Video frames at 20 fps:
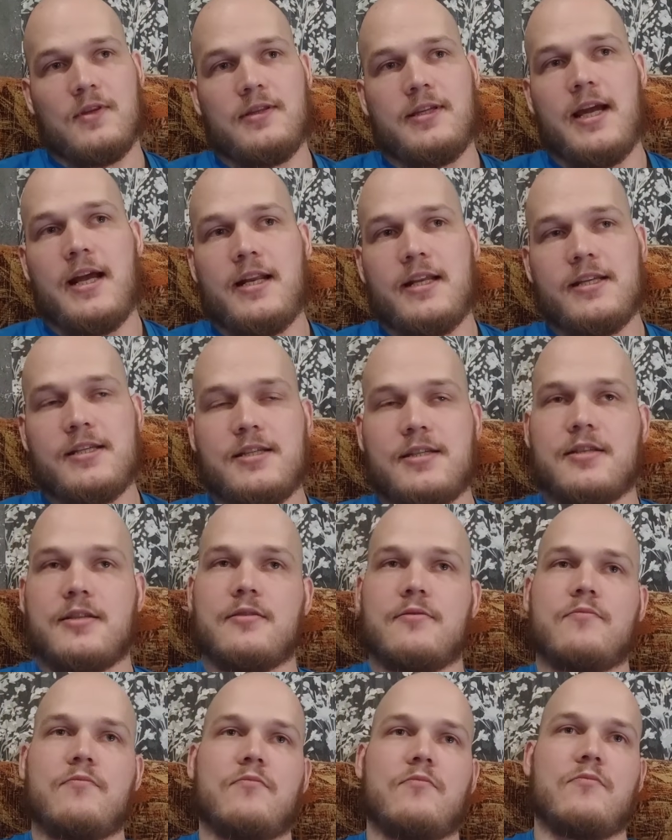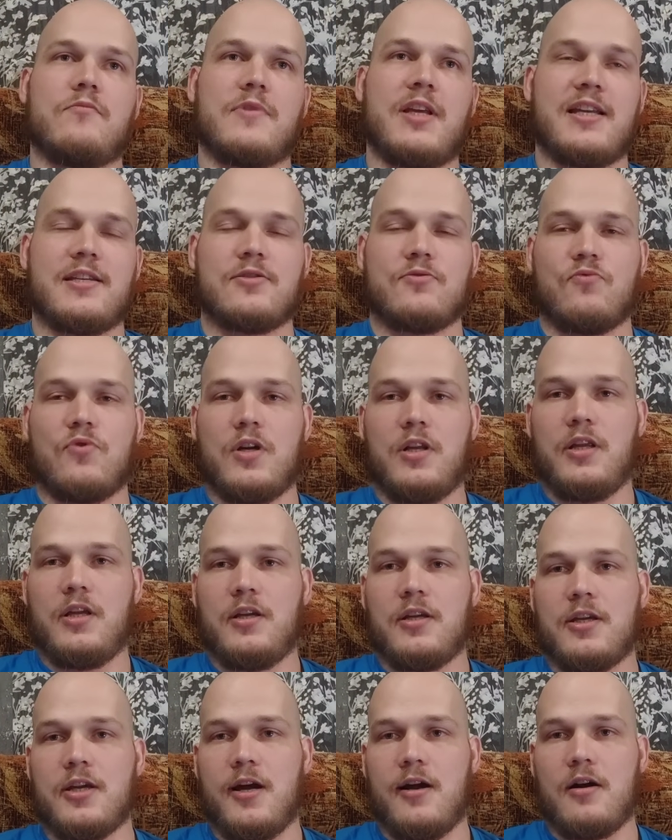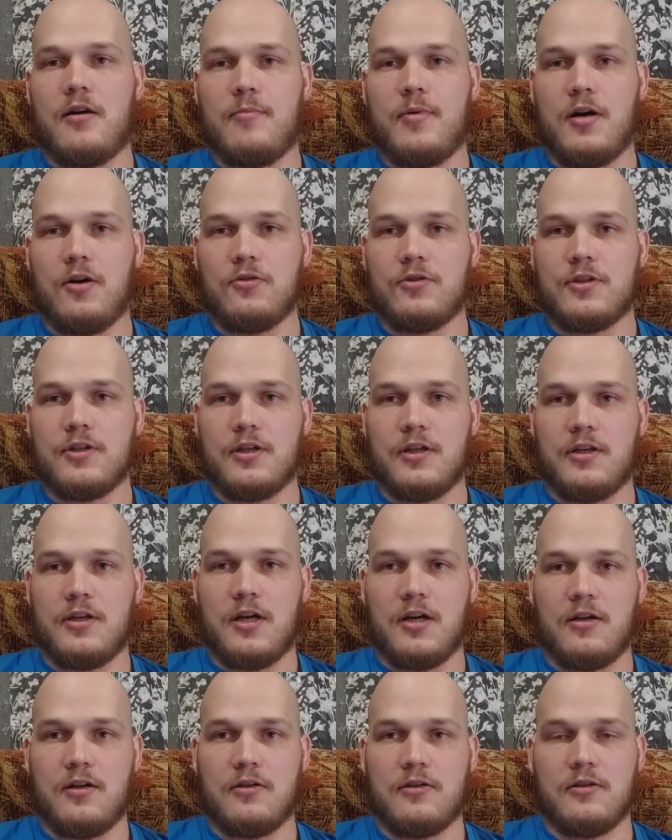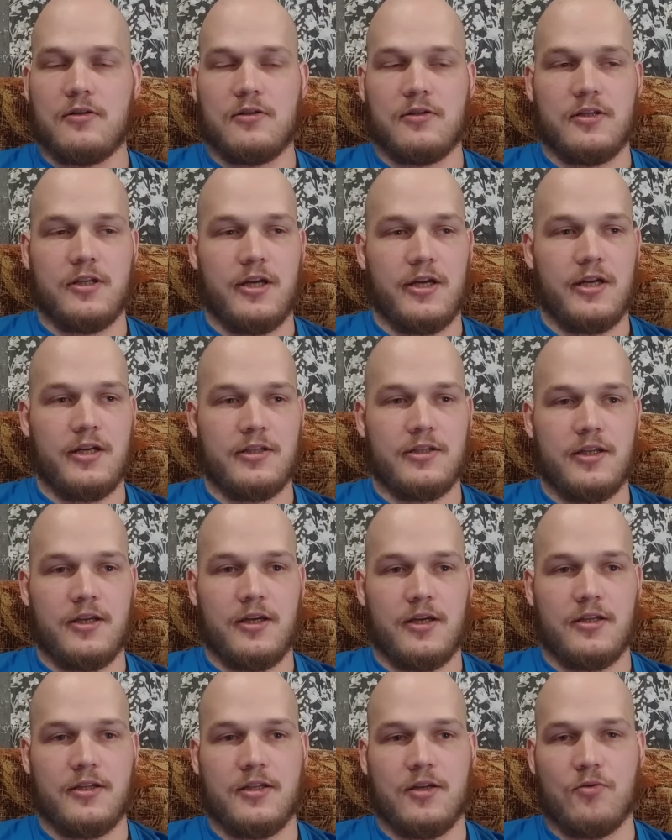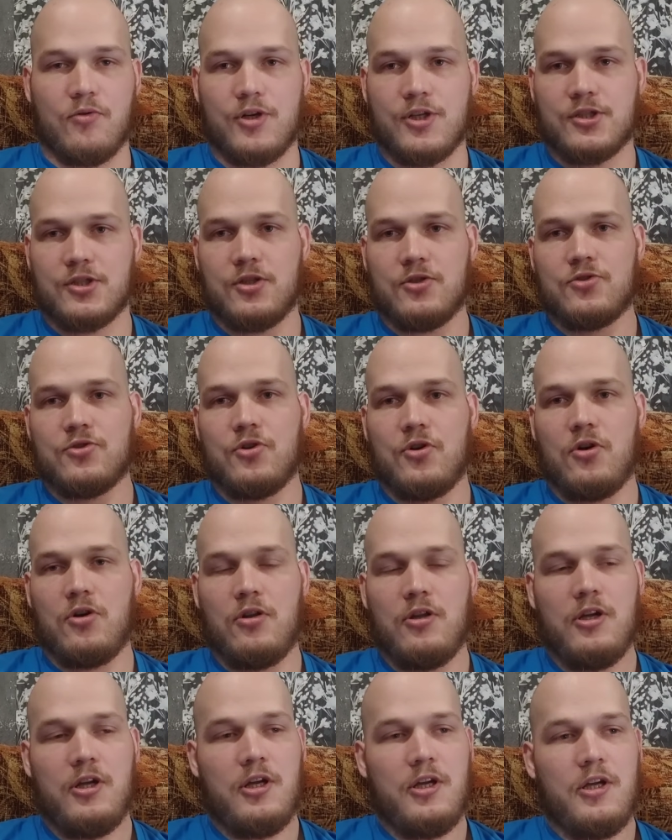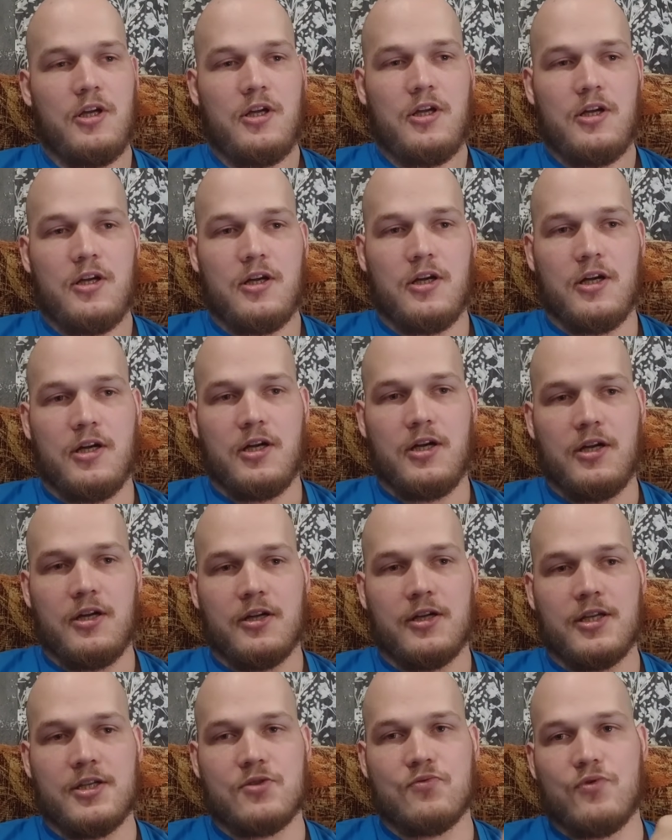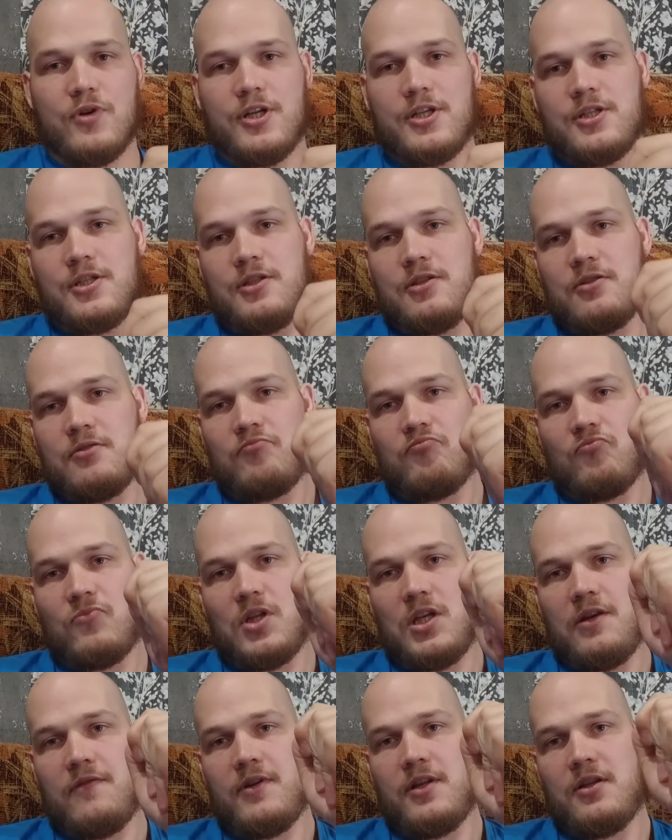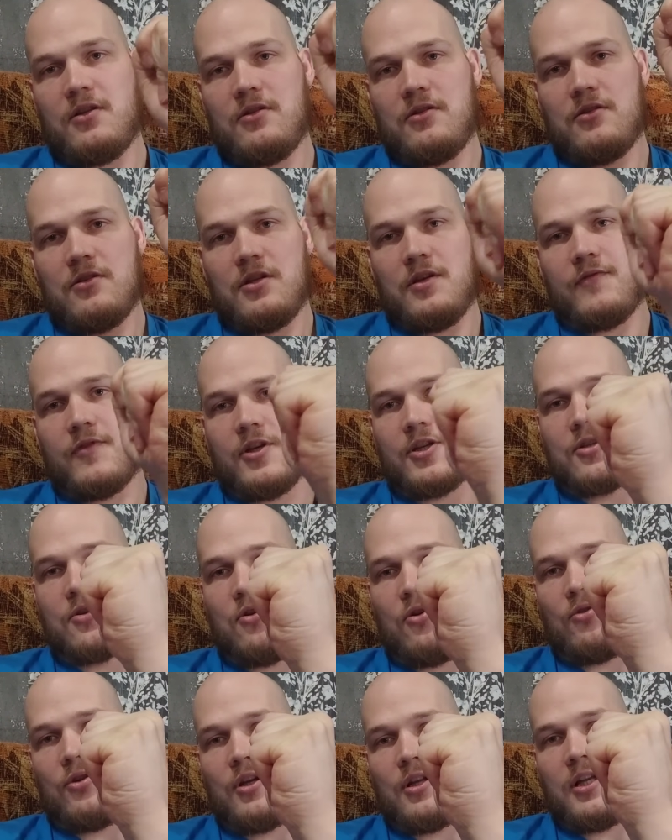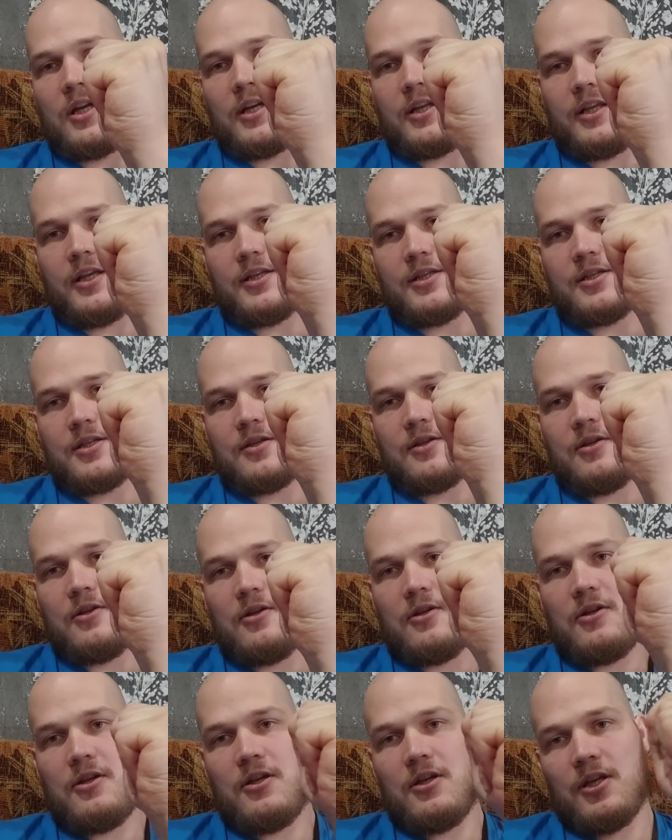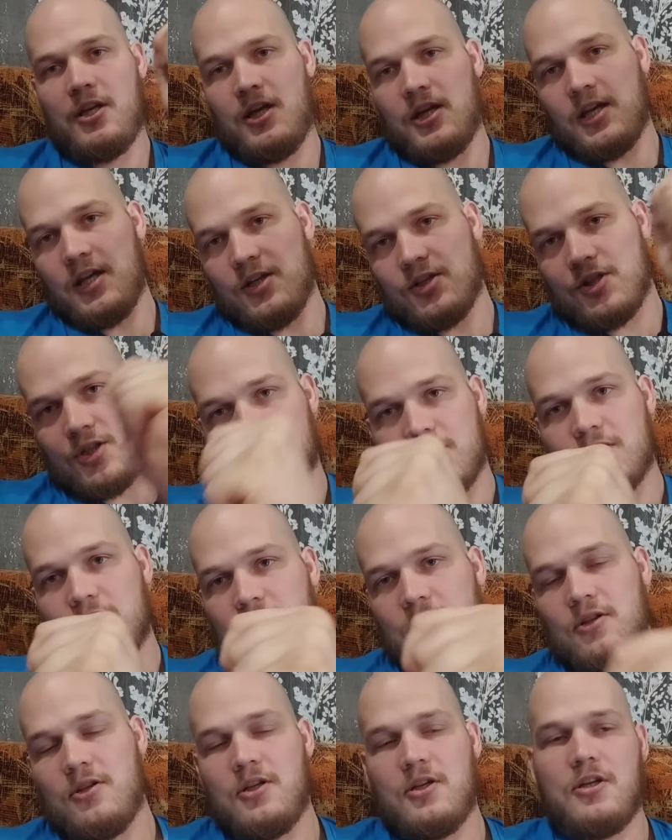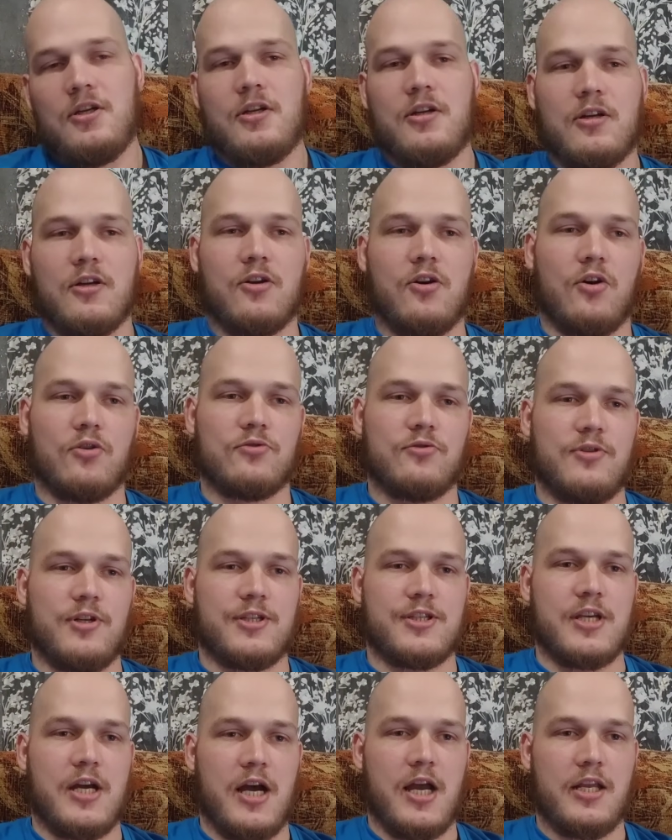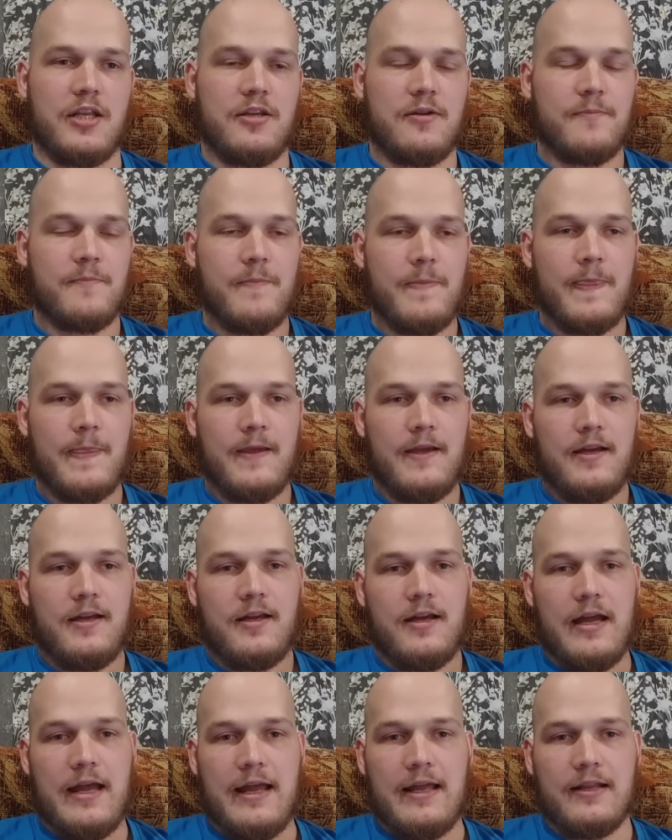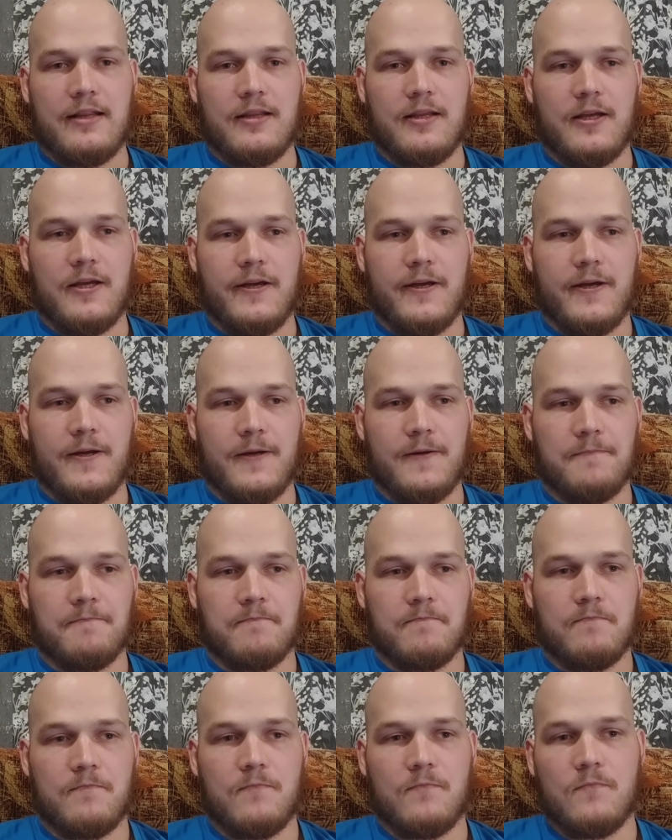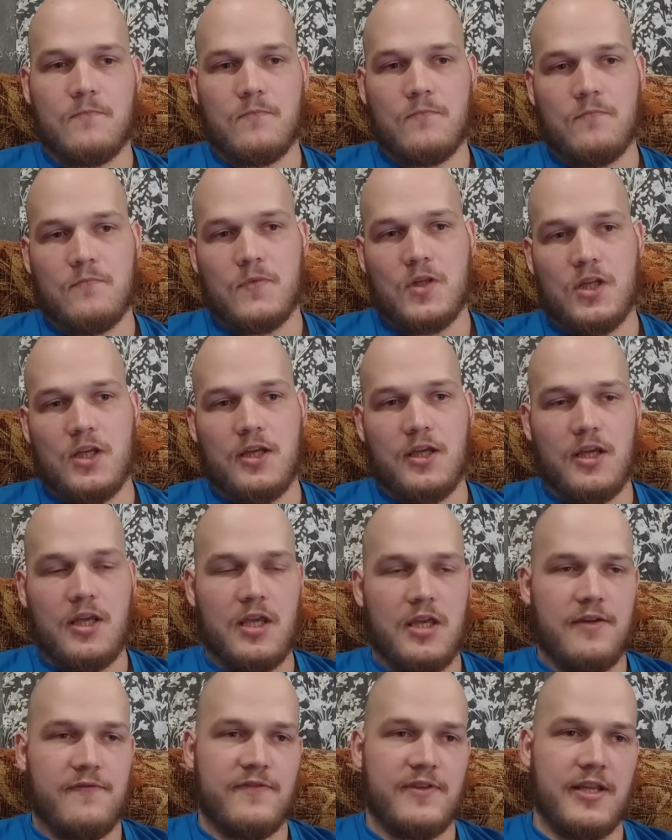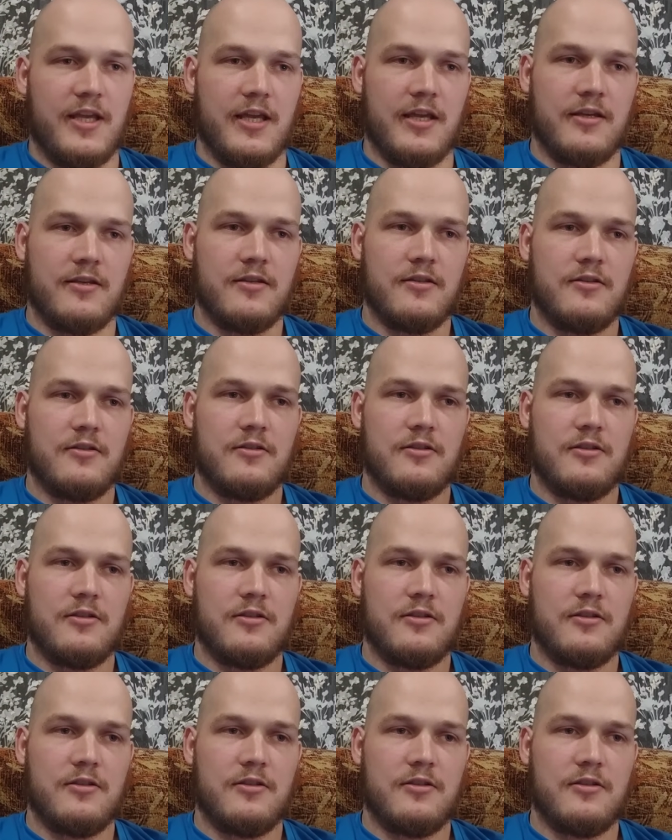Denis doesn't really care about uh, uh, the, the, the wrist control. Uh, his wrist, even if he's holding like this, he can just go to the side. And uh, if the